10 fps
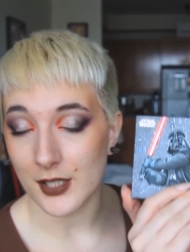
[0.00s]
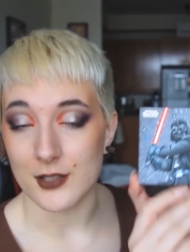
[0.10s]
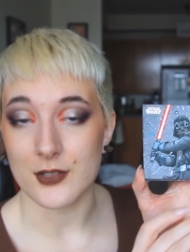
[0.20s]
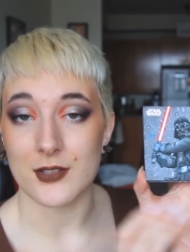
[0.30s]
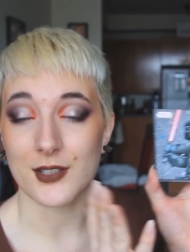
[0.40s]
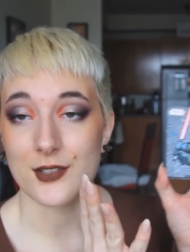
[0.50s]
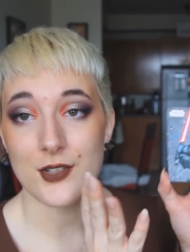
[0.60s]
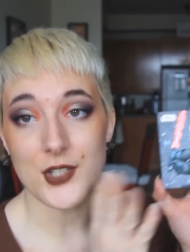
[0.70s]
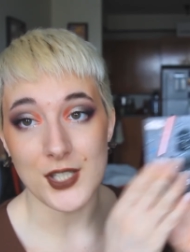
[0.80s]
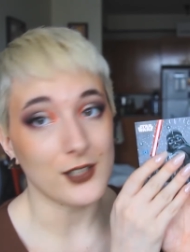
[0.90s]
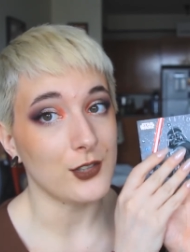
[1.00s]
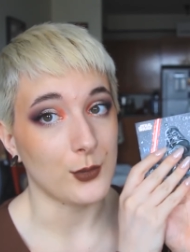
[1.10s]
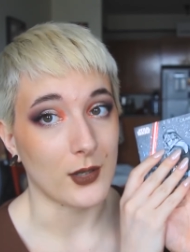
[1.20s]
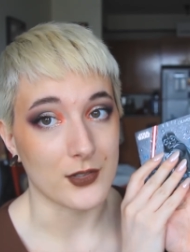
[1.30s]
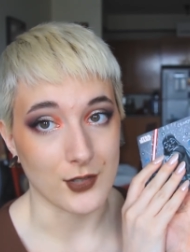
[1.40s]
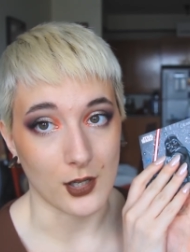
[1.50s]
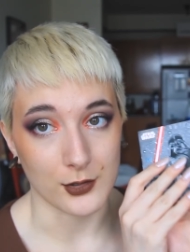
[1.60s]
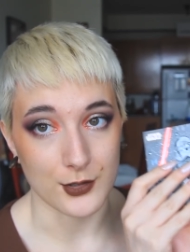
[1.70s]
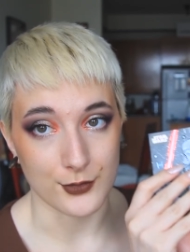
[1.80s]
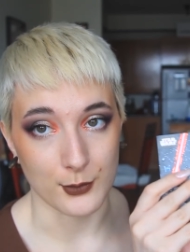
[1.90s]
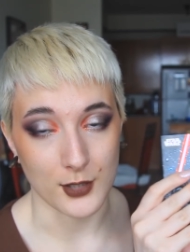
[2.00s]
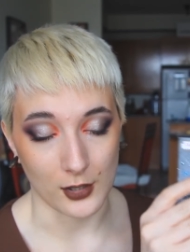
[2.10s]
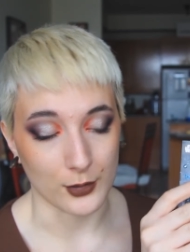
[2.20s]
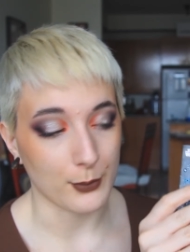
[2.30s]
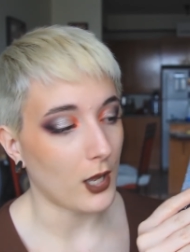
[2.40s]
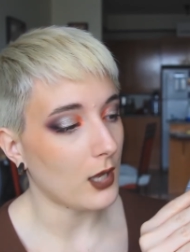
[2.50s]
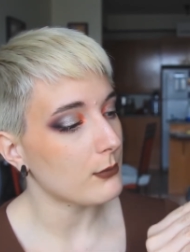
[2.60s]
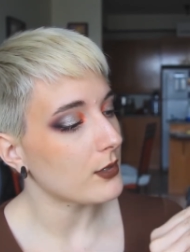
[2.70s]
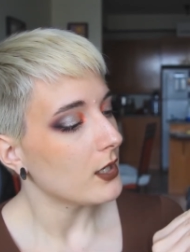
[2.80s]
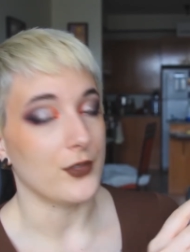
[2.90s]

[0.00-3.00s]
is 16 US dollars from ColourPop.